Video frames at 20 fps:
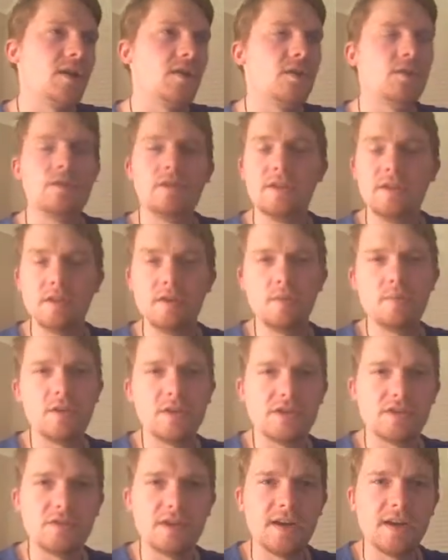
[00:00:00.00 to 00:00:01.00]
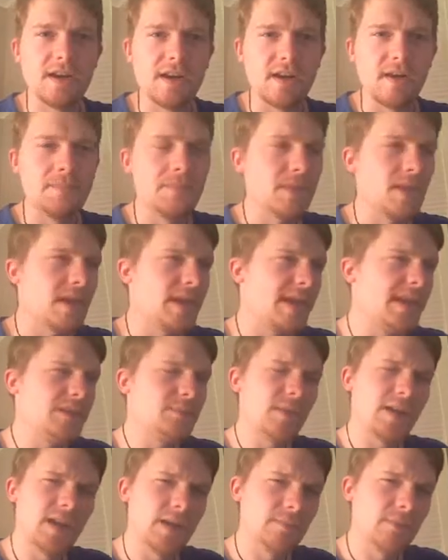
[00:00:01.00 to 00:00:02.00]
Milo Yiannopoulos right now.
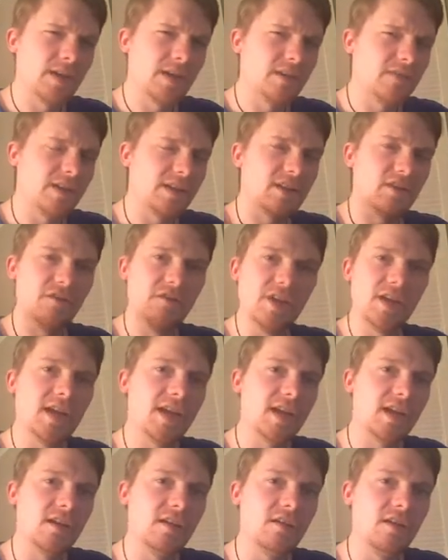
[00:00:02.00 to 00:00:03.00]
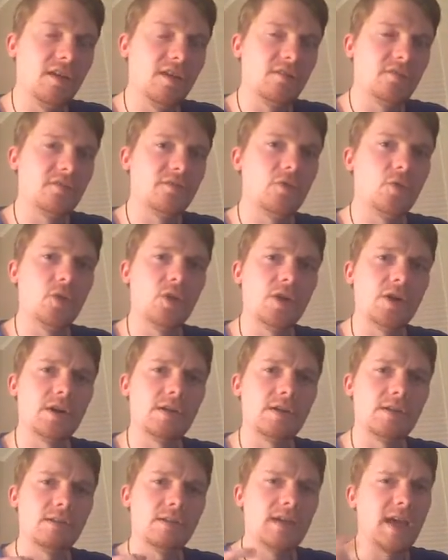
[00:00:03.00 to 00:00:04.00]
He's become kind of like the figurehead
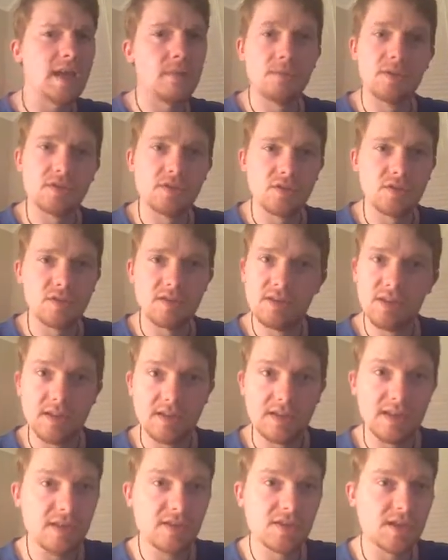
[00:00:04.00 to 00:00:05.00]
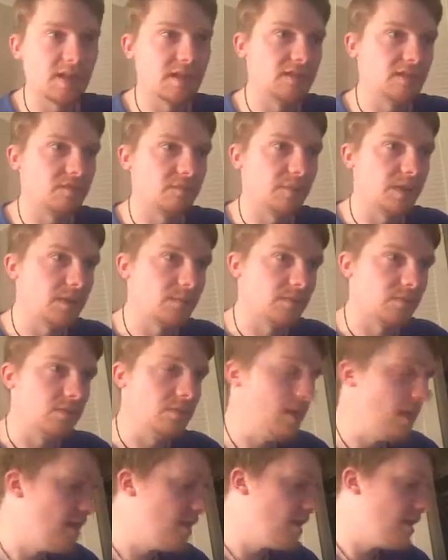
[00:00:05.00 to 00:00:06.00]
for gamers and all these kinds of
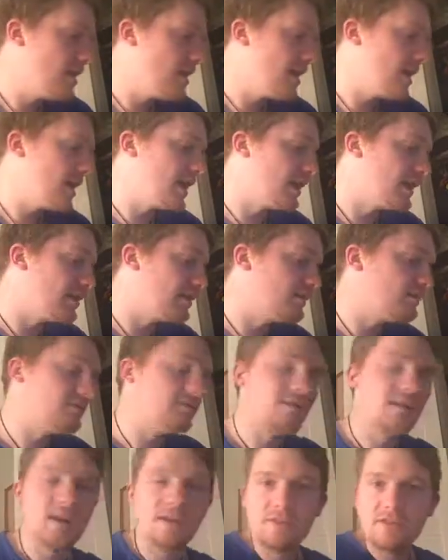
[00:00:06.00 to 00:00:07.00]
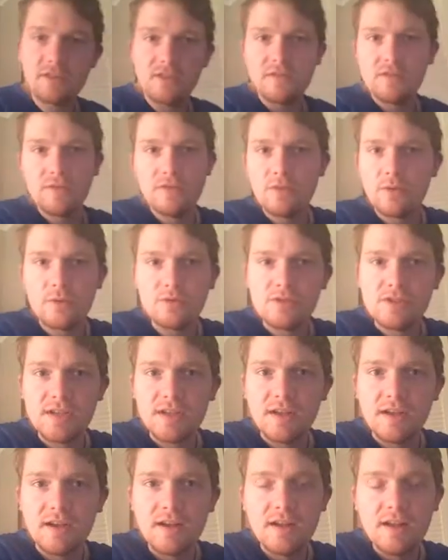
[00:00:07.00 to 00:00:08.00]
people. And I've got a few
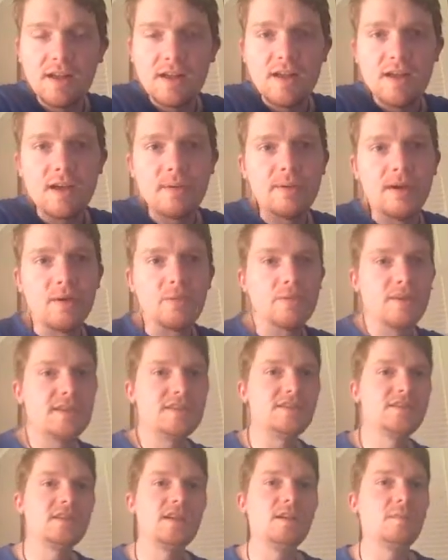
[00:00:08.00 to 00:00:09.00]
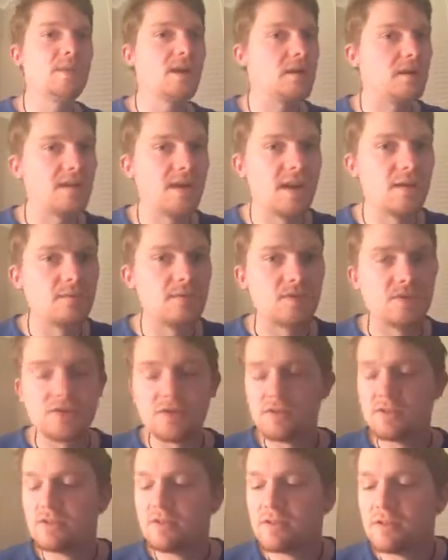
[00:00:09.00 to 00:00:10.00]
quotes here about what he said about
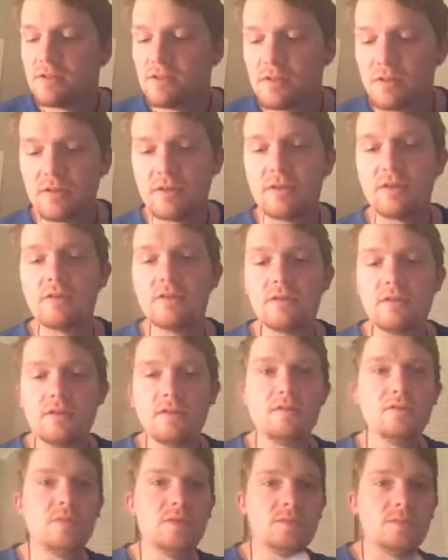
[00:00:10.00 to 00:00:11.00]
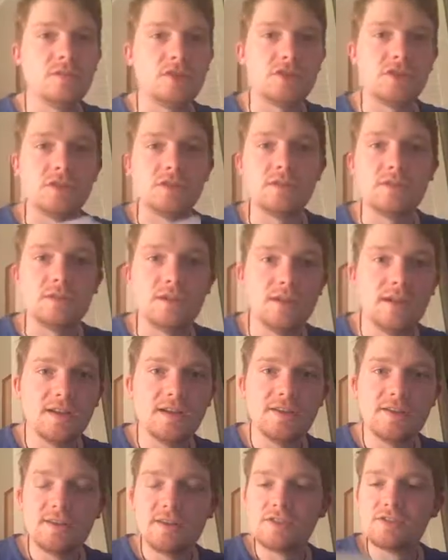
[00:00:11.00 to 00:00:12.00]
gamers on the Twitter machine.
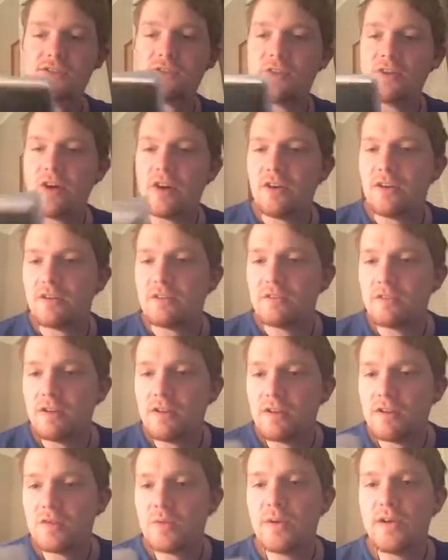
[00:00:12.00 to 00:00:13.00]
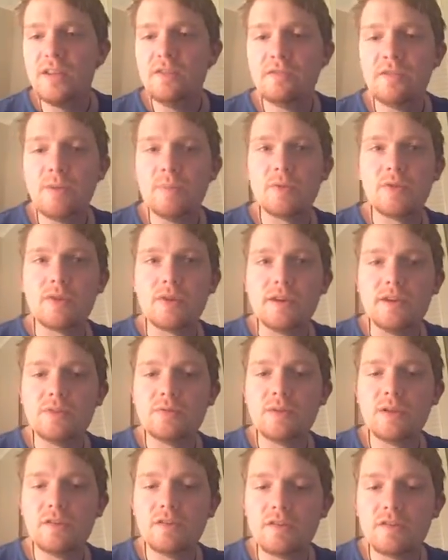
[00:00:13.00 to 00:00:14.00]
So on 20
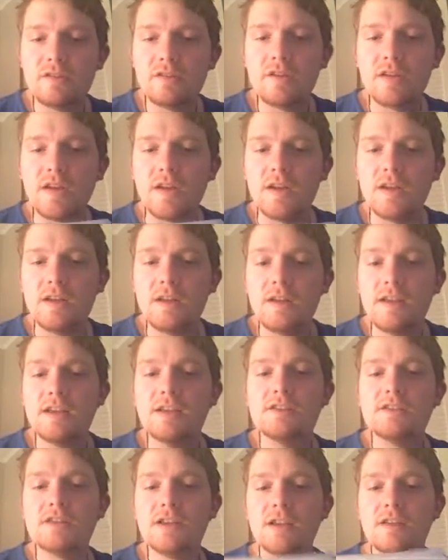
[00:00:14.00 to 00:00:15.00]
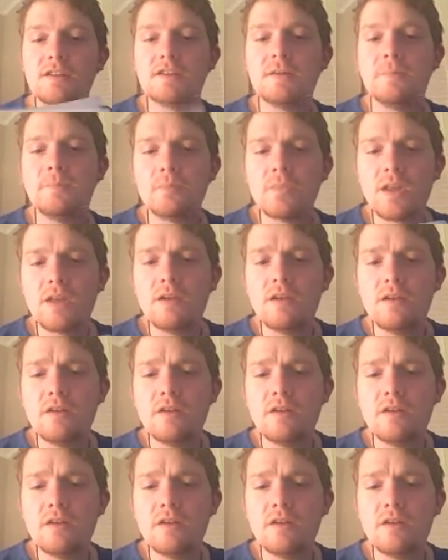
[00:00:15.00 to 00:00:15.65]
February 2013, he said,